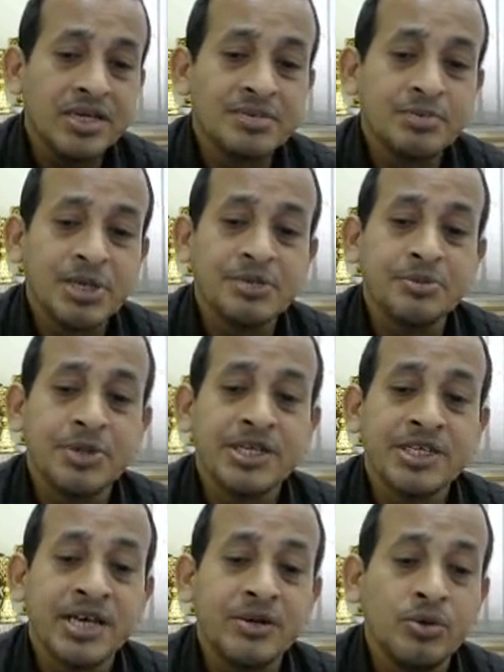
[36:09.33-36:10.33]

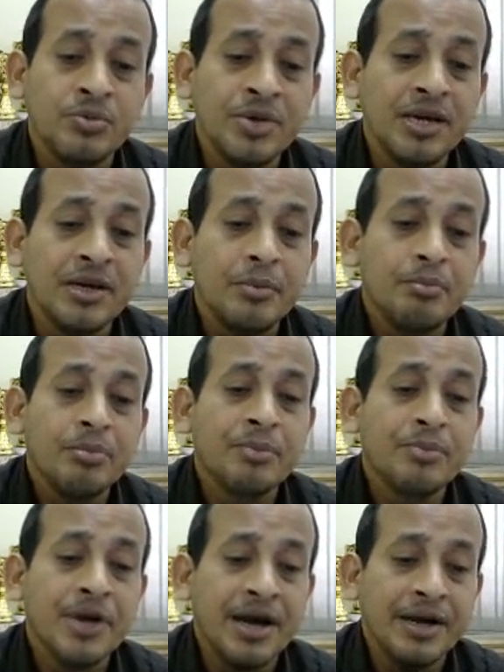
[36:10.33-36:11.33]
specification will be
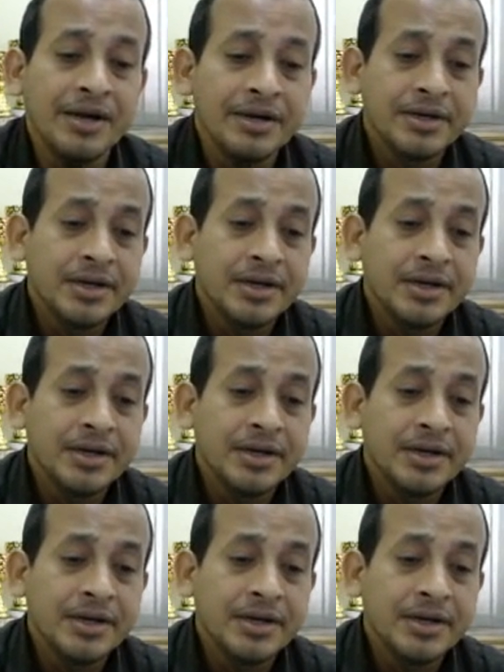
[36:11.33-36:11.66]
prepared.